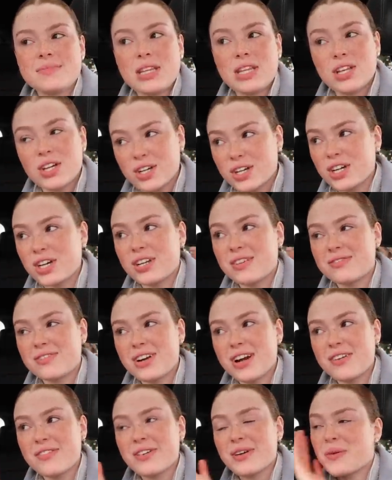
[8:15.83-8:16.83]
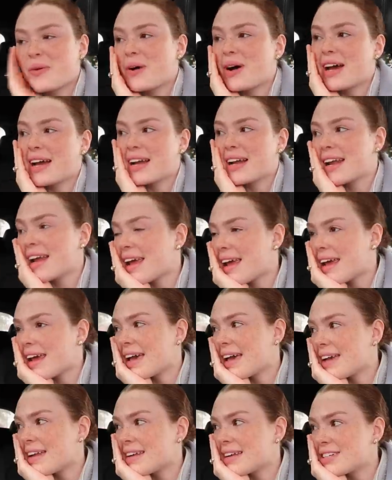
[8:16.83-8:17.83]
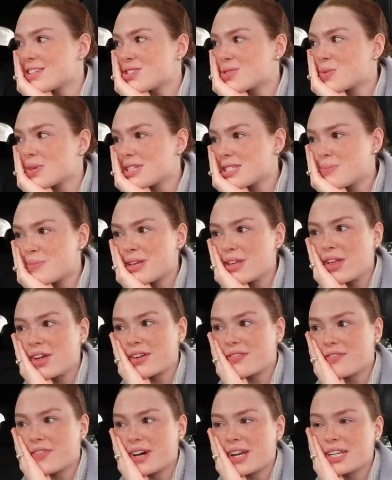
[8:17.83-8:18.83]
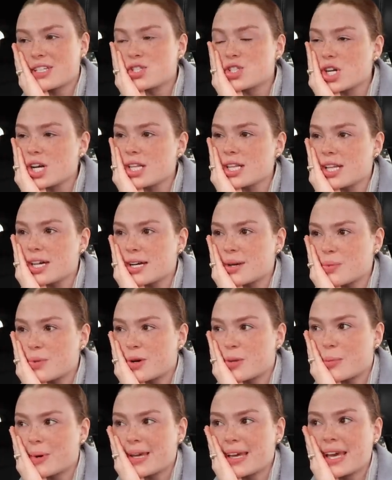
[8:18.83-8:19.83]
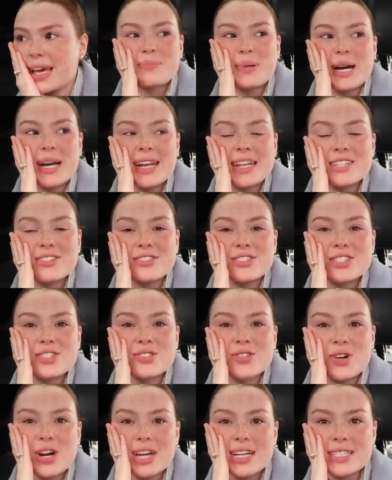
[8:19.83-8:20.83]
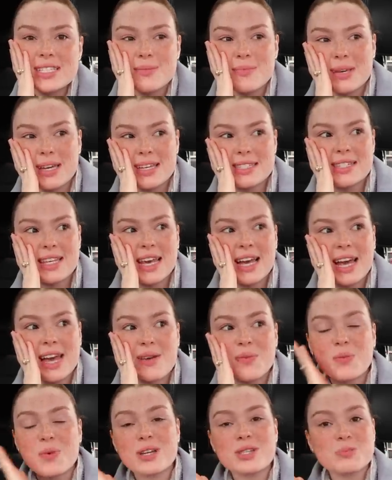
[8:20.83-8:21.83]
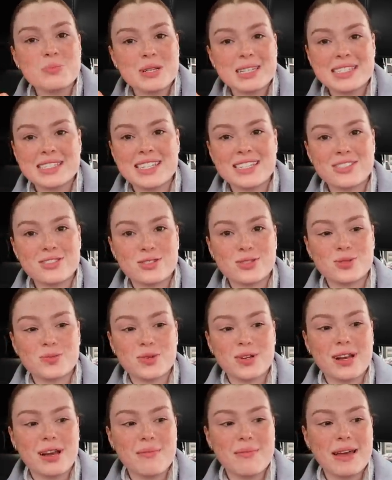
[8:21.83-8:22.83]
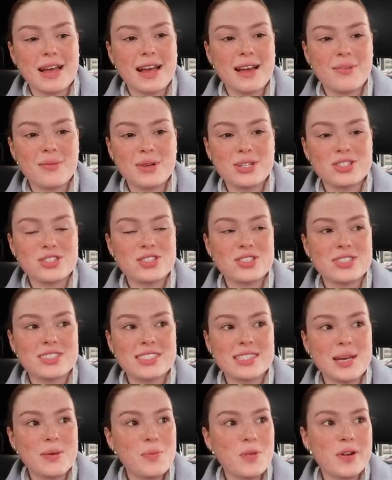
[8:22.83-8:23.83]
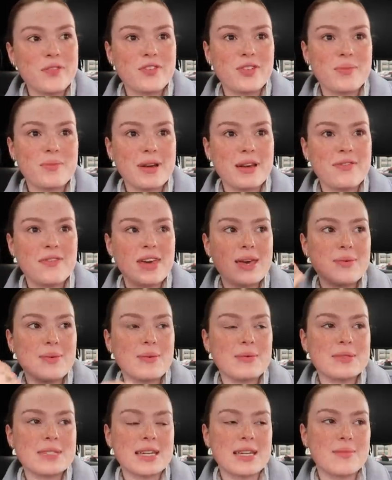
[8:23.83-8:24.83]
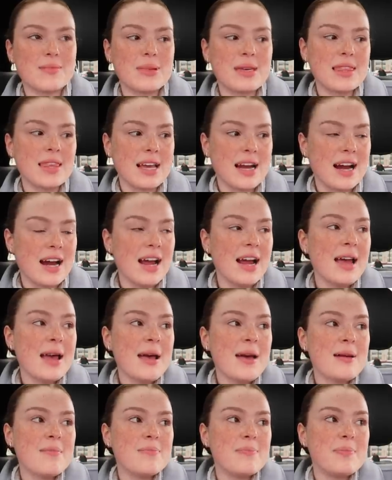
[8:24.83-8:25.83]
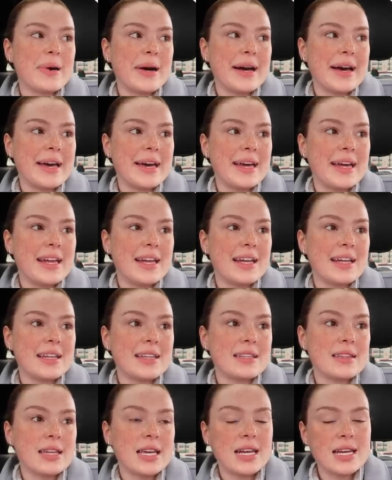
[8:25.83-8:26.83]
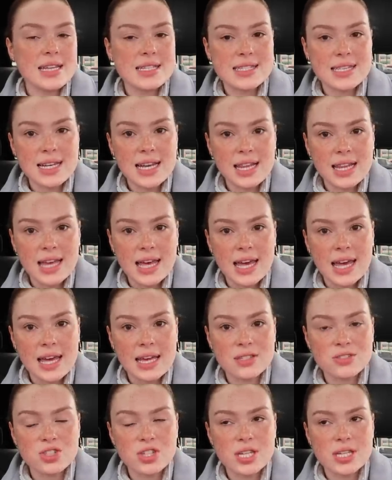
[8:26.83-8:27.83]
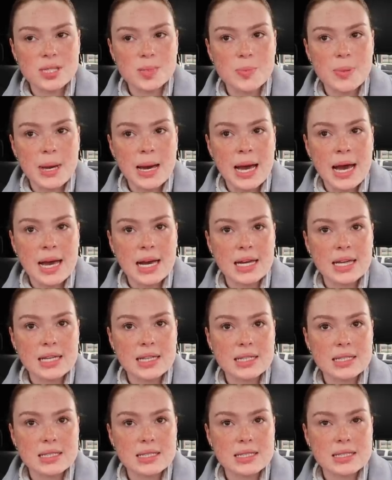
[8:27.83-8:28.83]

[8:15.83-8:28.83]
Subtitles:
look good for everyone. And I just want it to be a lot of fun. Inshallah, it will be. But it's just crazy because like I wish my sisters were coming. I wish someone from my family was going to be there. But Lena's in LA. She gets back